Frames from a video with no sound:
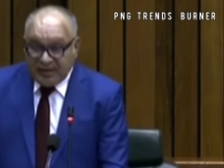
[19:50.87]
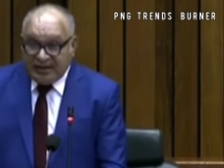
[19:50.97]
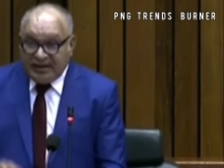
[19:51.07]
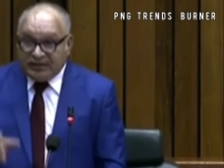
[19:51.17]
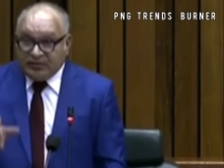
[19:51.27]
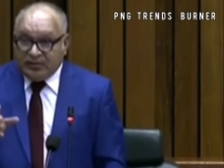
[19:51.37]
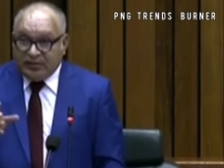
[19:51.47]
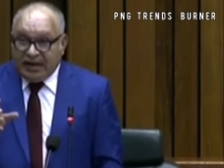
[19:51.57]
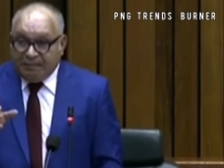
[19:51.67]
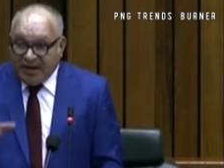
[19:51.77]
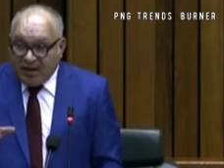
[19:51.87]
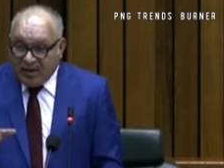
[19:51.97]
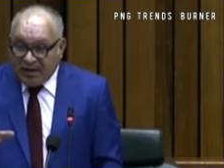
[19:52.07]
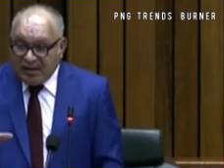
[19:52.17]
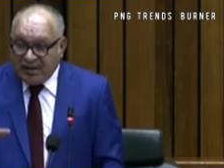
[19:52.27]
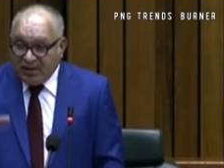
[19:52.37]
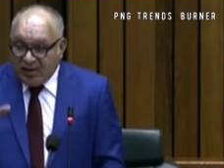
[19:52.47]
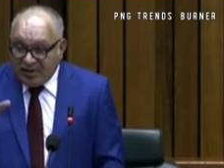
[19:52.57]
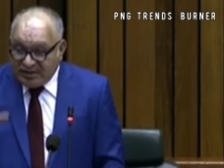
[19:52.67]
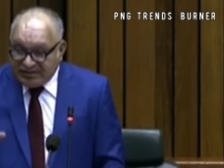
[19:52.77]
we need to empower
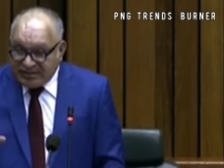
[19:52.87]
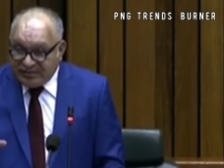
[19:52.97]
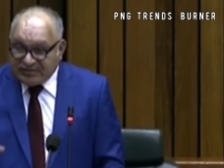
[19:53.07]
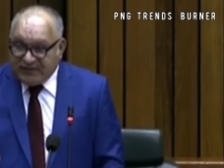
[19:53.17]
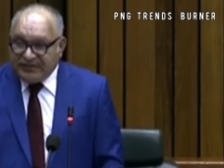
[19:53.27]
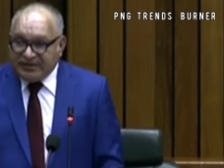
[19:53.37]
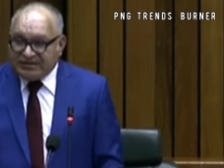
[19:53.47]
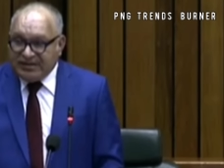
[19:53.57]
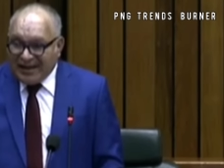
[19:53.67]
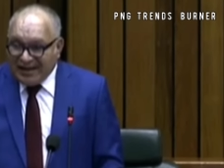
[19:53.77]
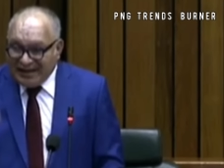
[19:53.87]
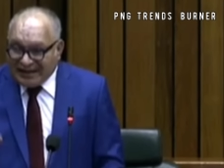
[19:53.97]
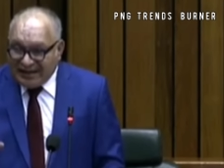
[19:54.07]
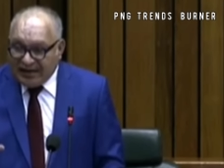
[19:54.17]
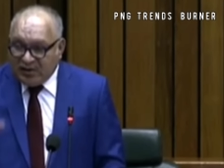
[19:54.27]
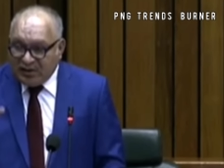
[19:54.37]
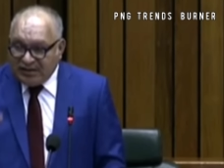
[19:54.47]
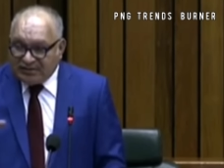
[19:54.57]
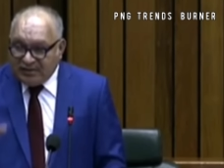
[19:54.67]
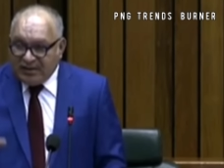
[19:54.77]
Auditor General's Office, ICAC, all
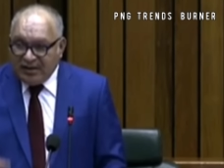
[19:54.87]
this